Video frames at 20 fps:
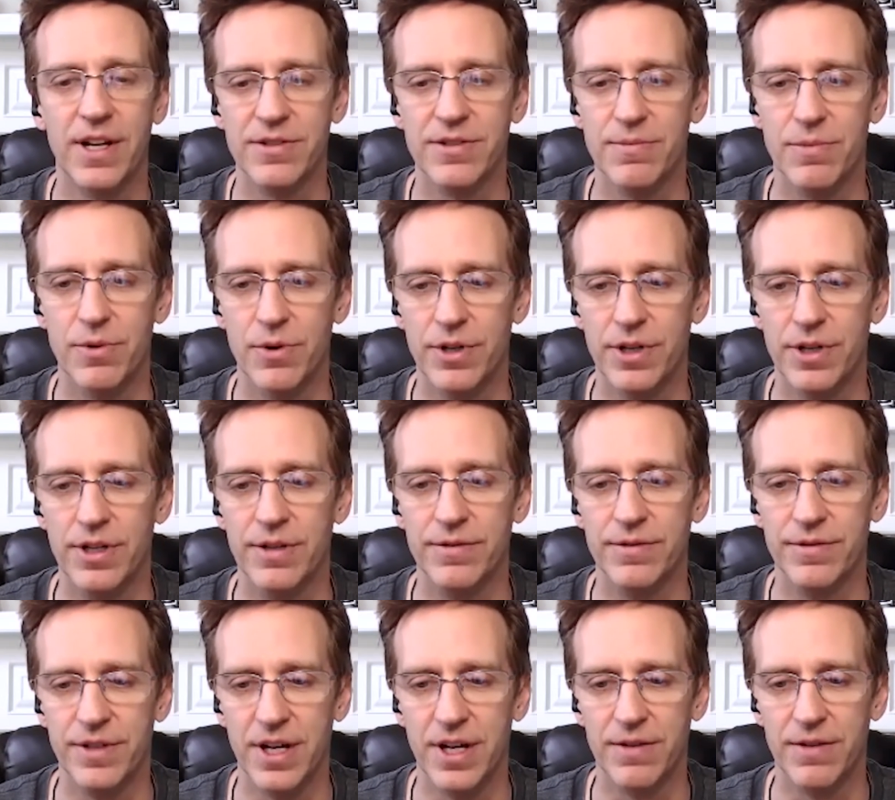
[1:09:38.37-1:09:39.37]
important.
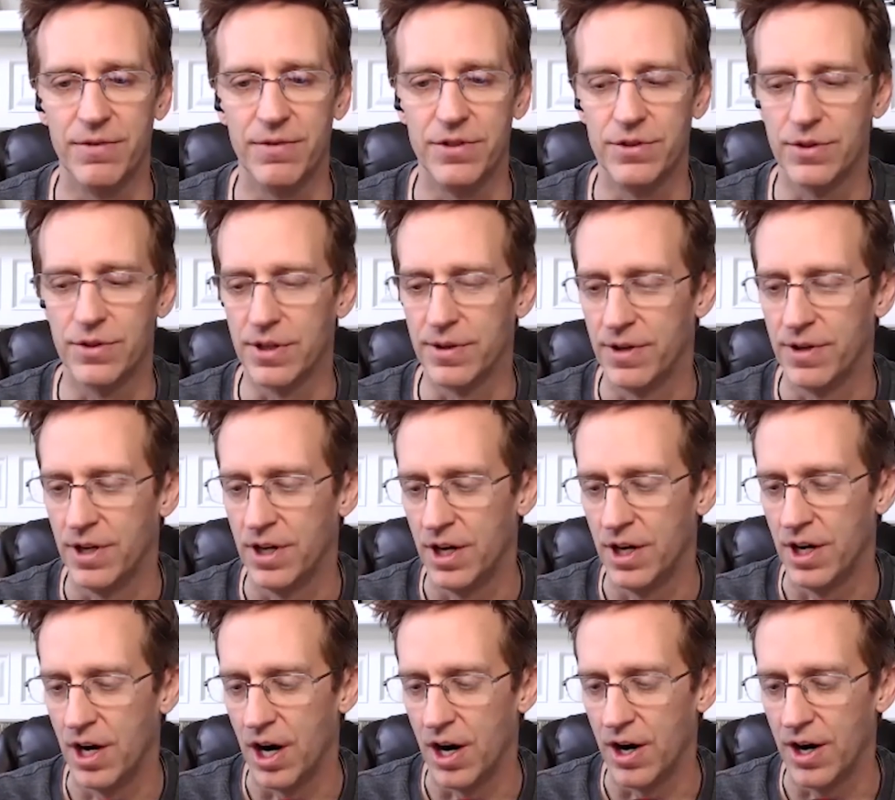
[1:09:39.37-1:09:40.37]
Yeah, for sure.
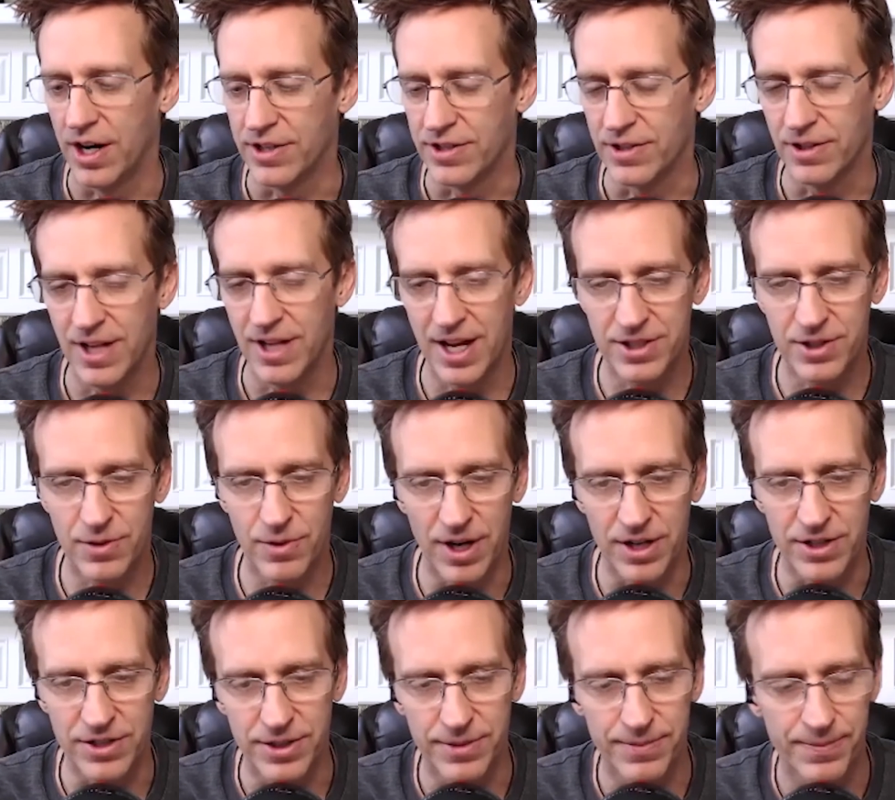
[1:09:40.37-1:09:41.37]
All right. So, last
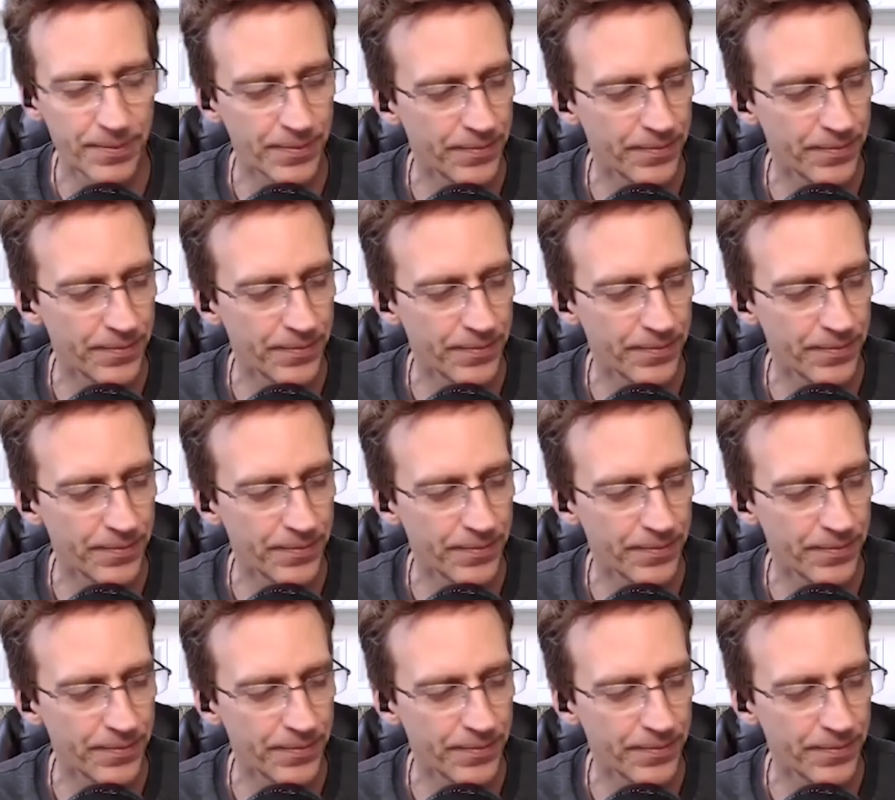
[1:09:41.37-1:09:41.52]
question.